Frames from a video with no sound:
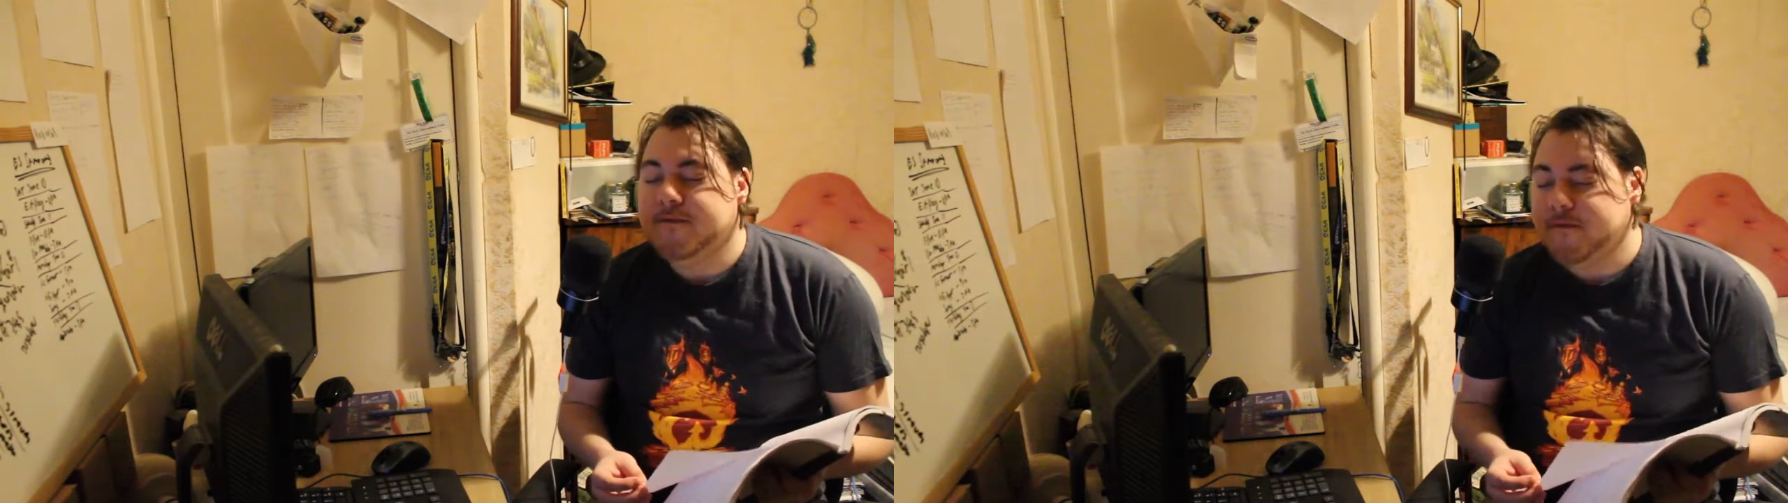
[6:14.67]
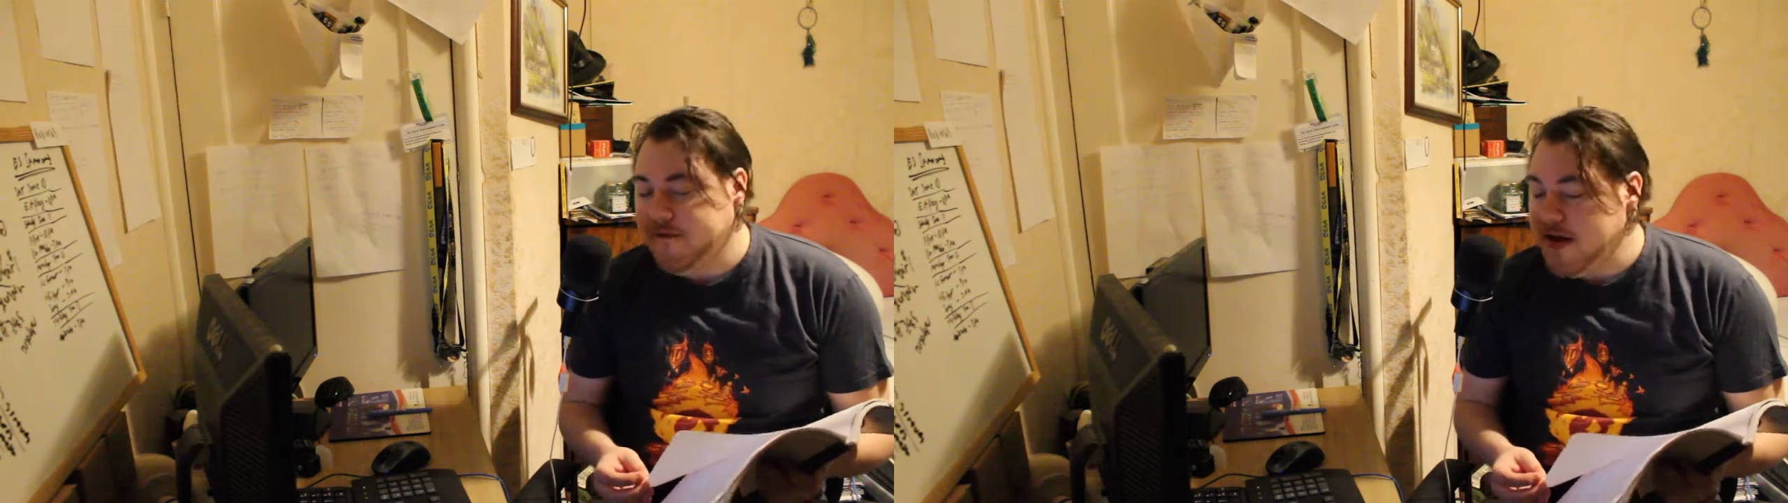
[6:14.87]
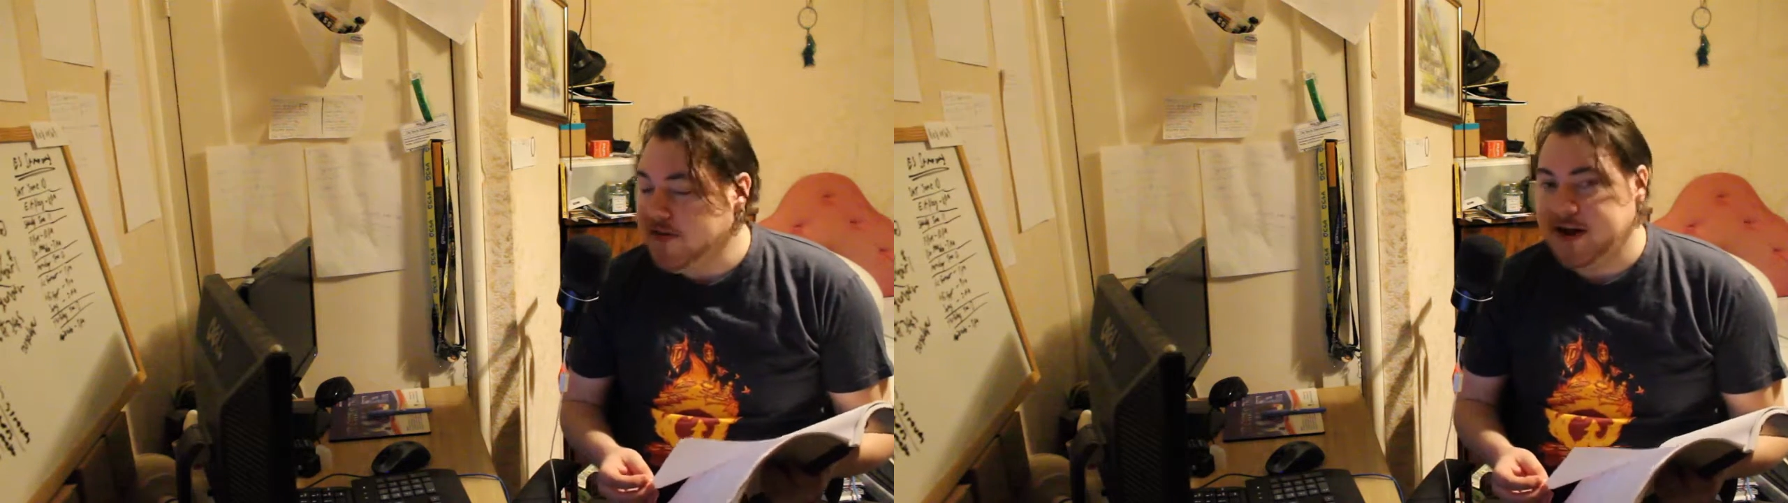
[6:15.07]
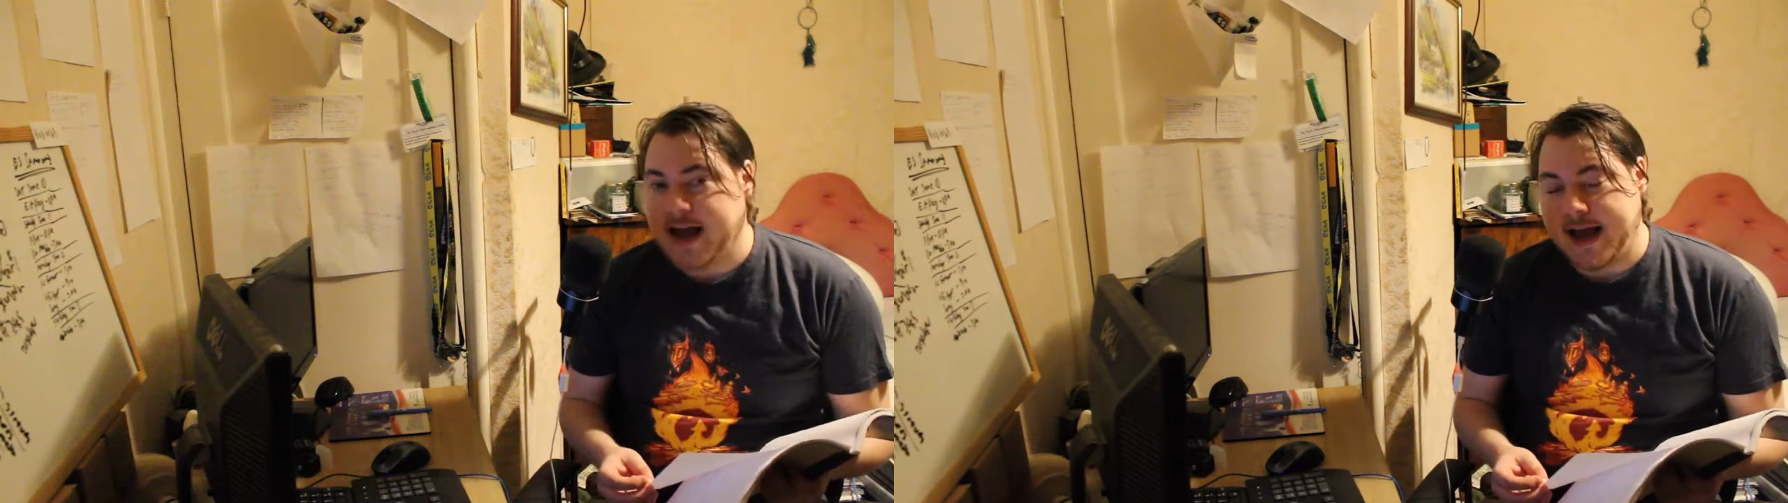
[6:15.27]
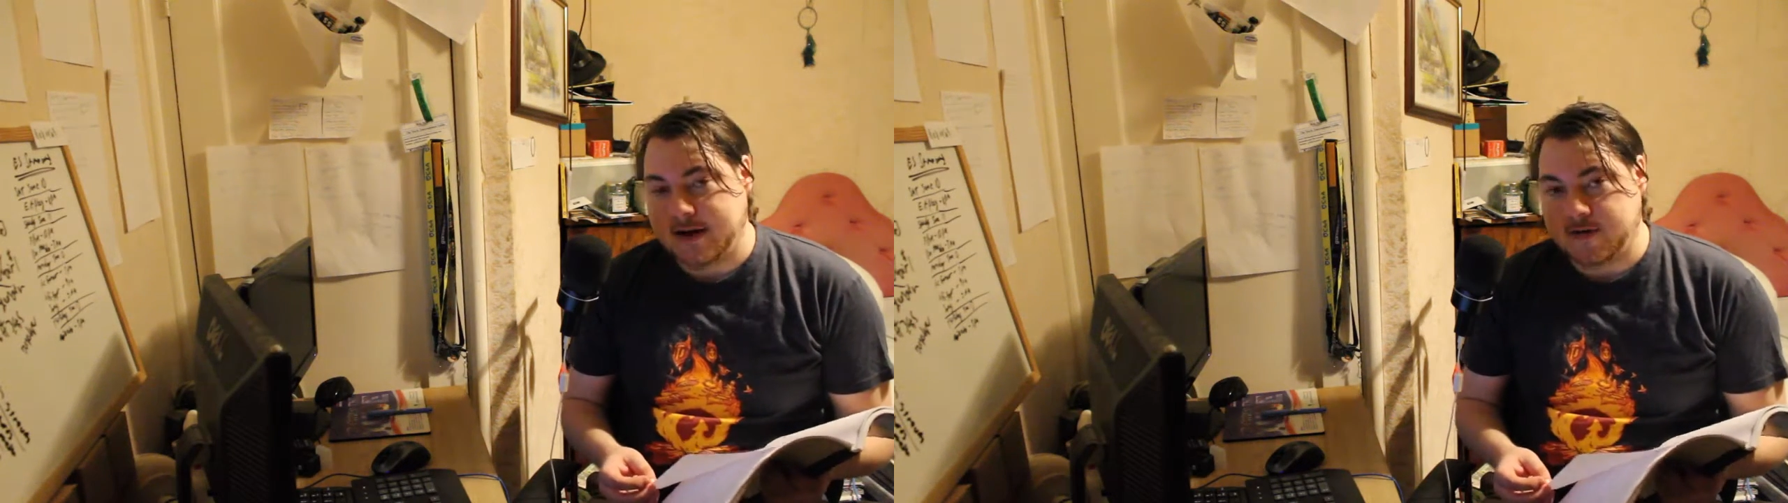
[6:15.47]
very
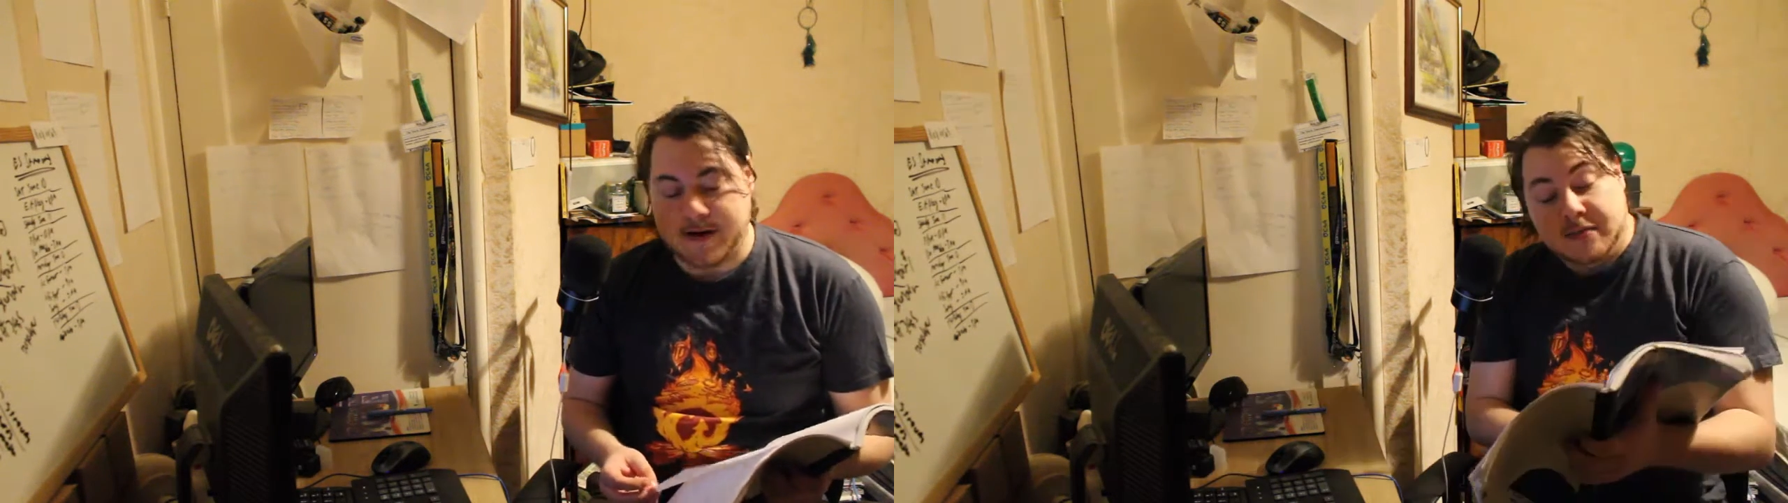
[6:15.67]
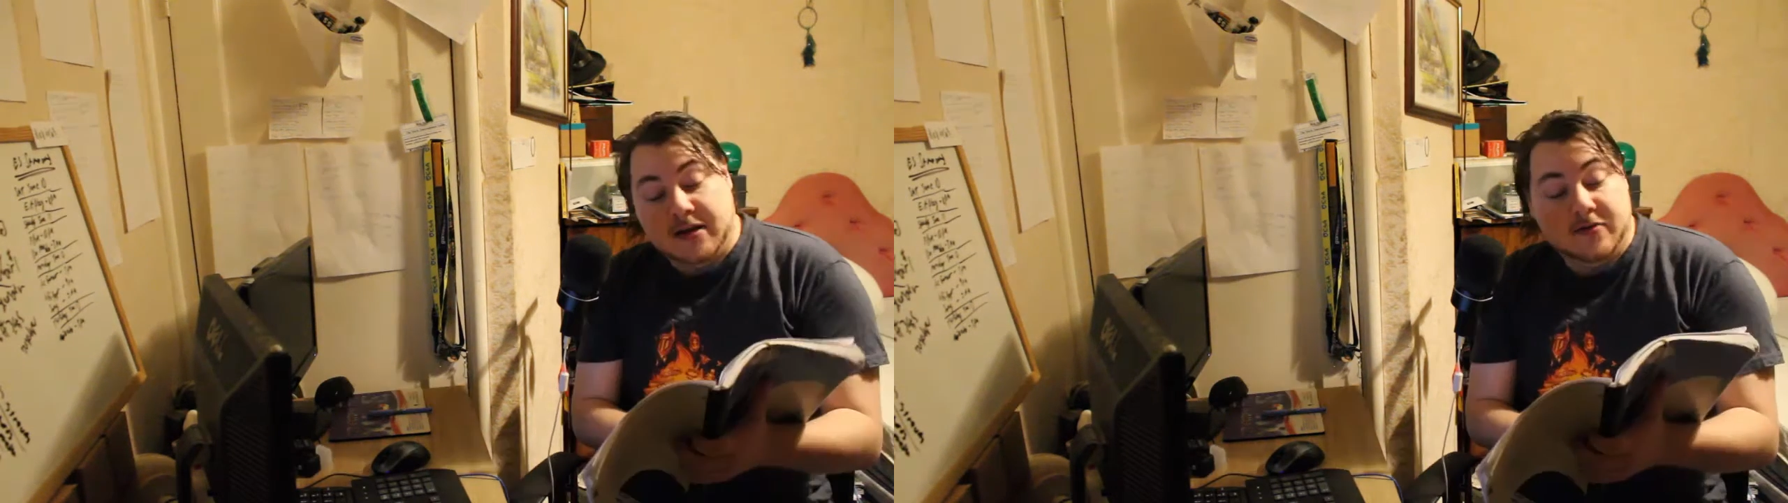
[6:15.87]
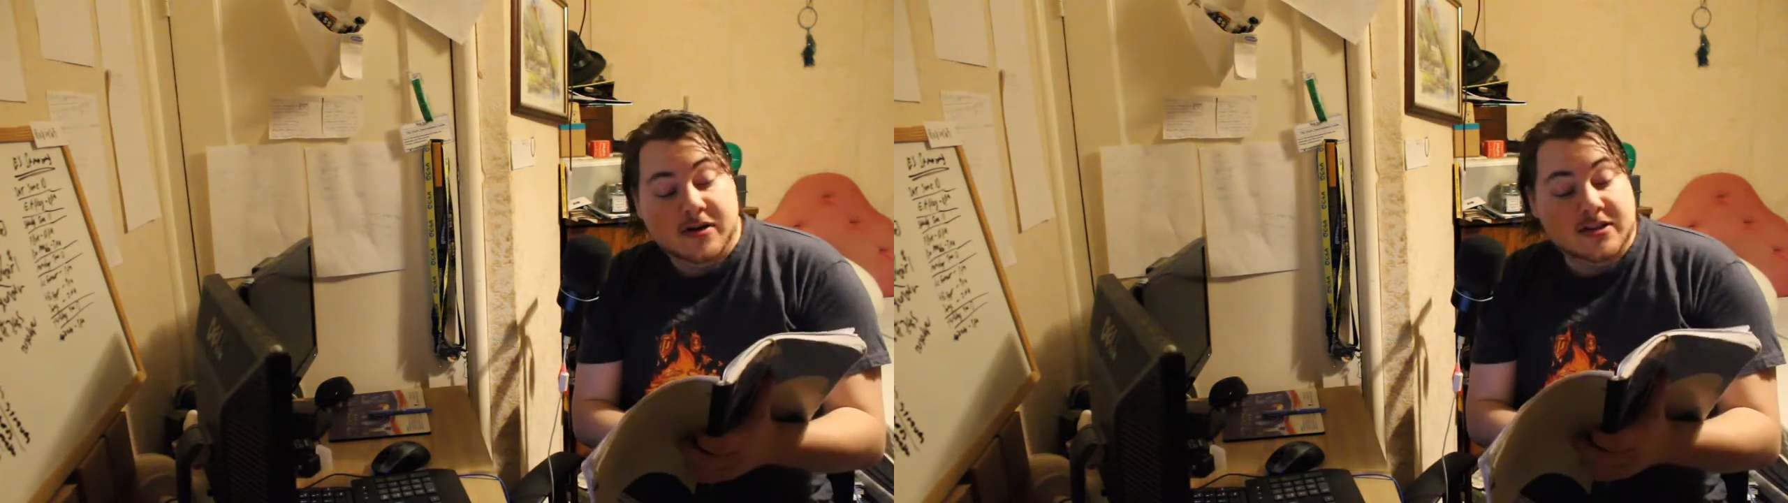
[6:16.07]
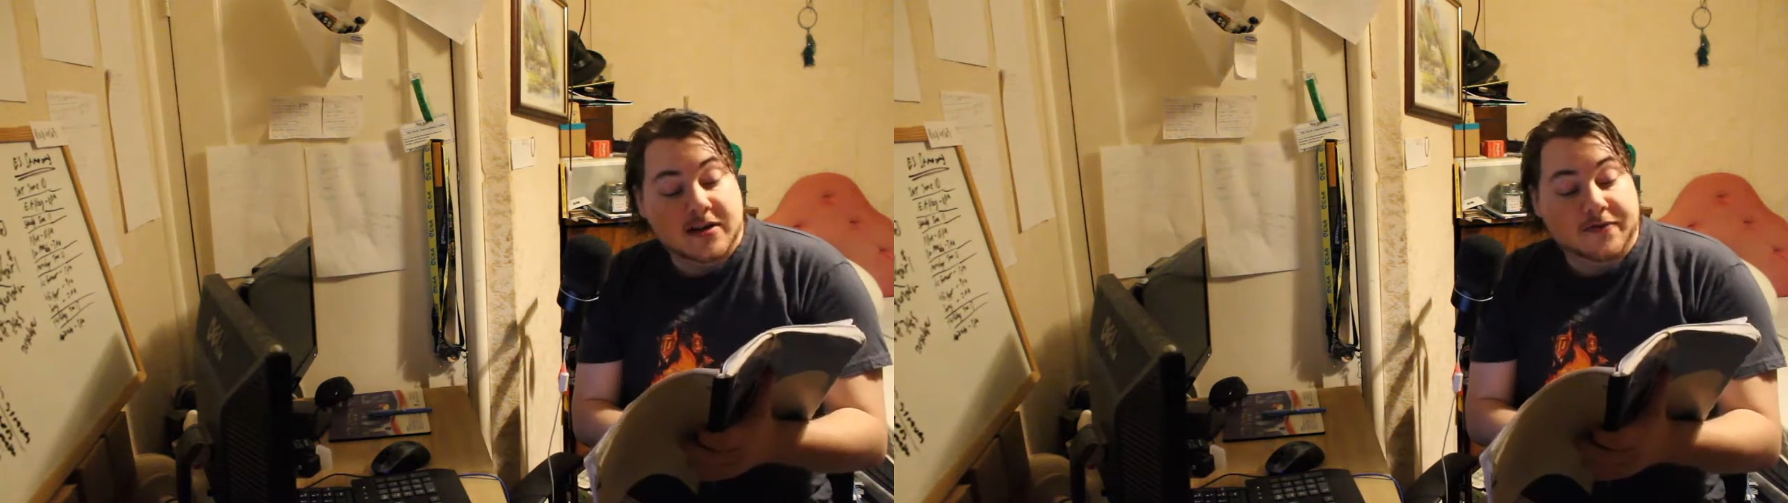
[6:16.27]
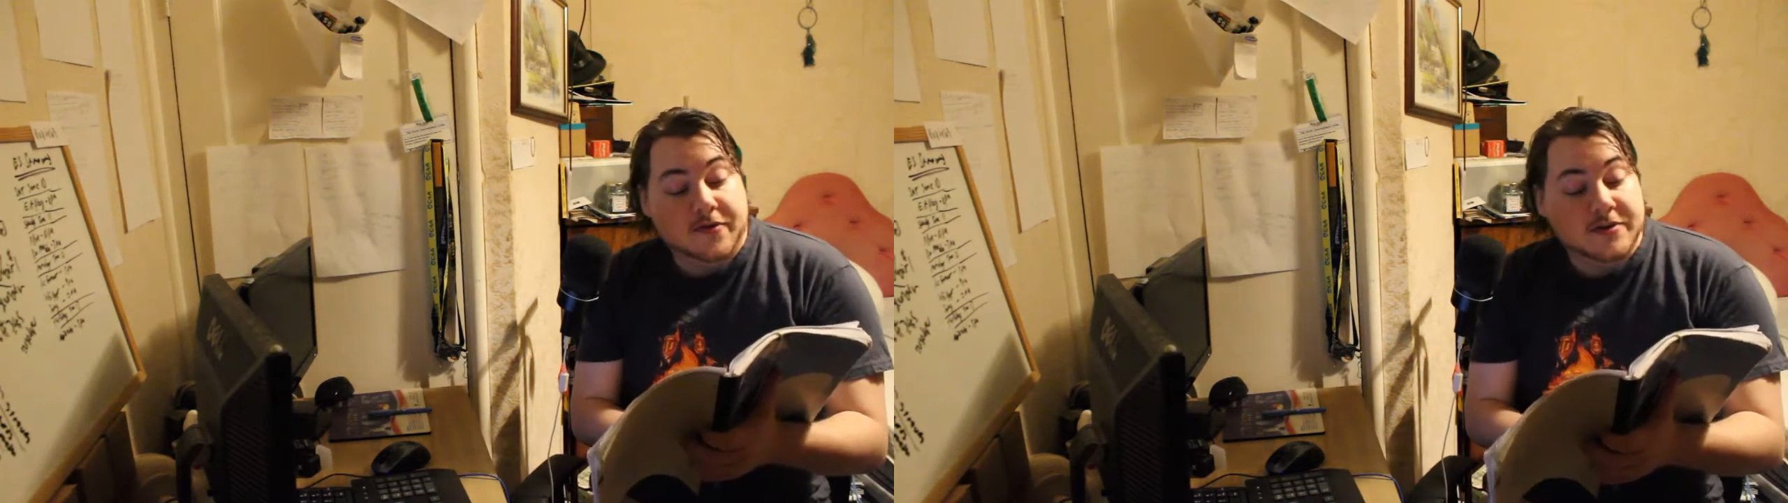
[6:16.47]
angry. And the release date for